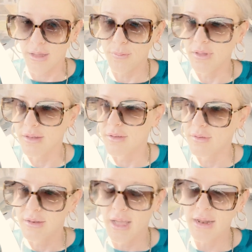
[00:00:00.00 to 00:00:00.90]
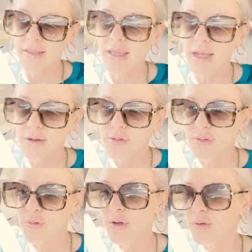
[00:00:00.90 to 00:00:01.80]
I mean, out of the kindness
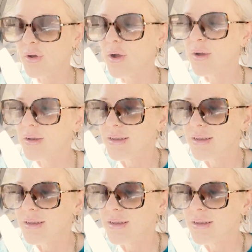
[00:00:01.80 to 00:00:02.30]
of her own heart.